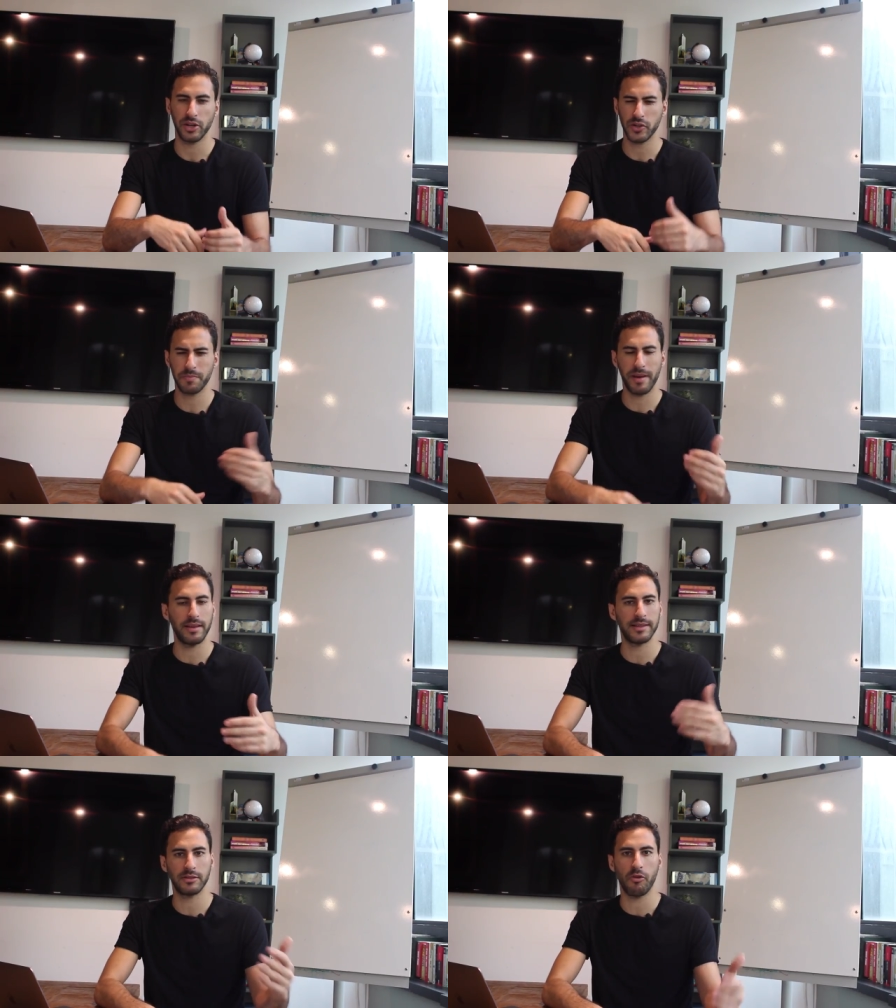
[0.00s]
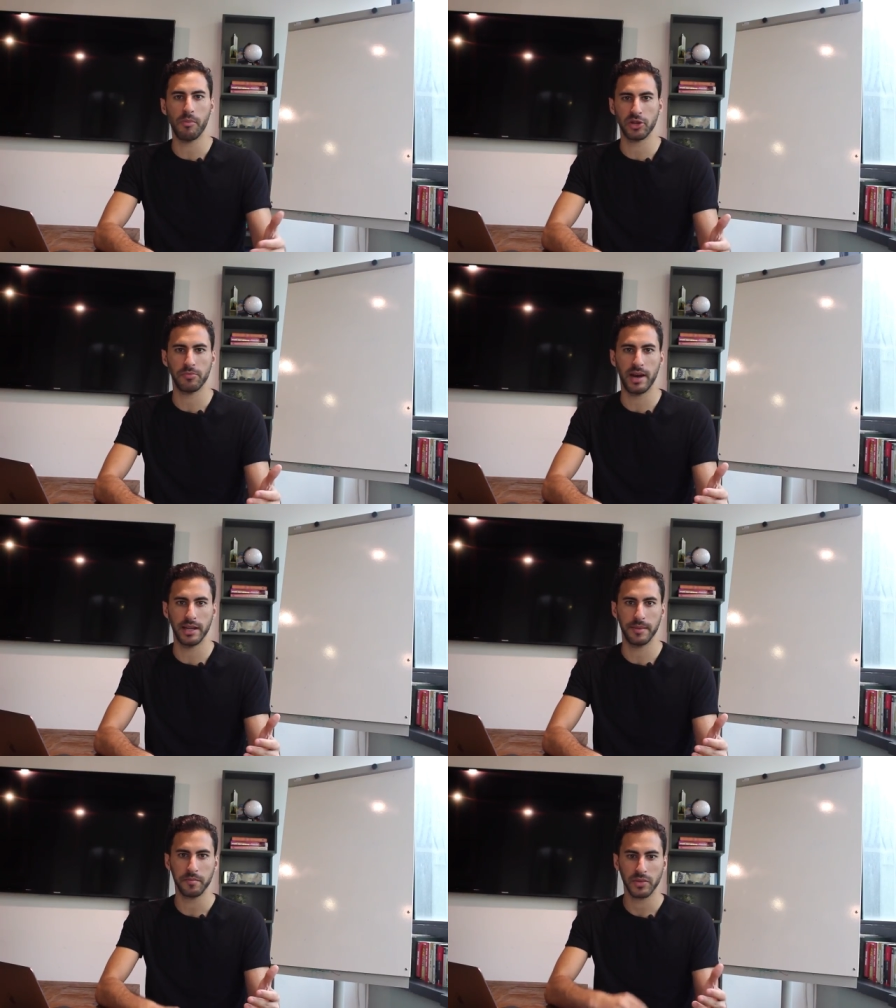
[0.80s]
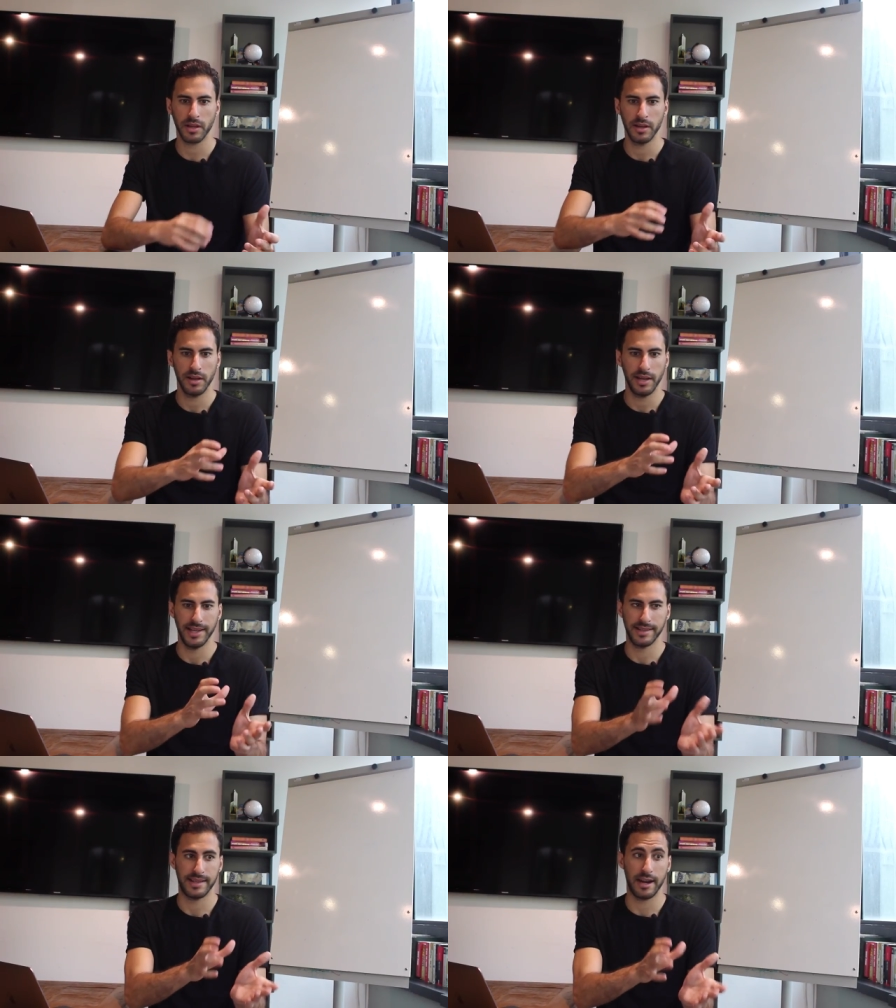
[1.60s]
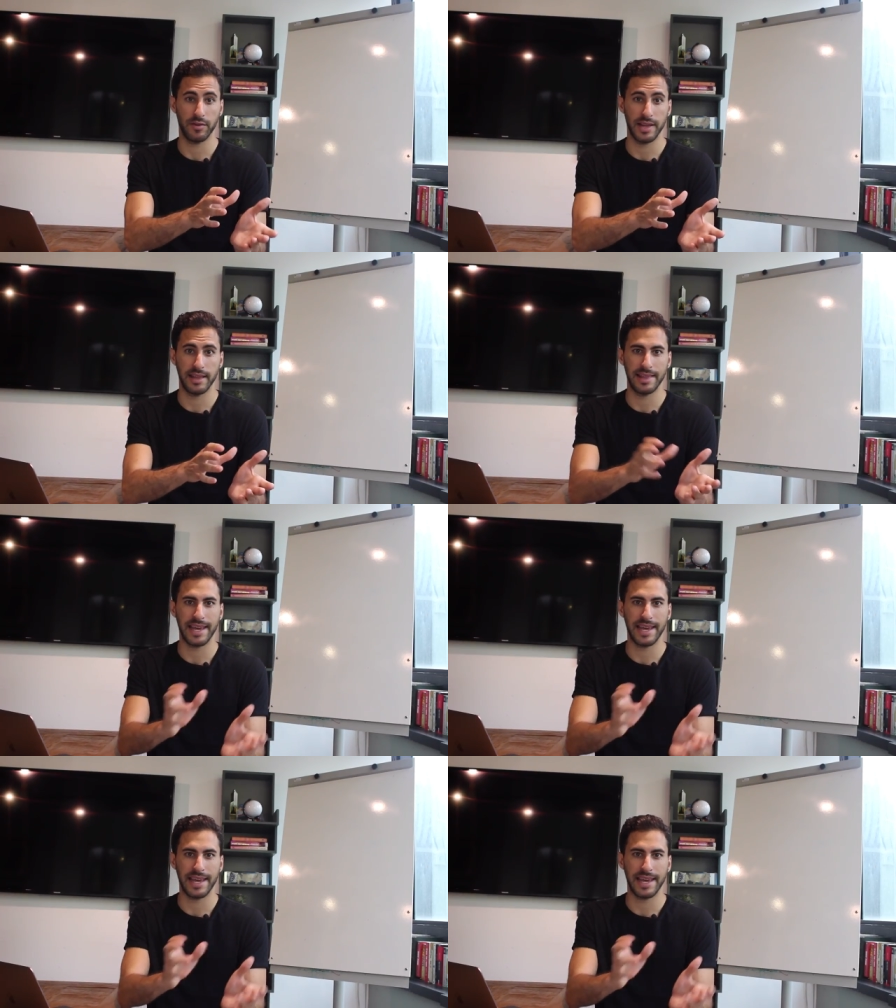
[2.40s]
They're spending so much money. Instead of that,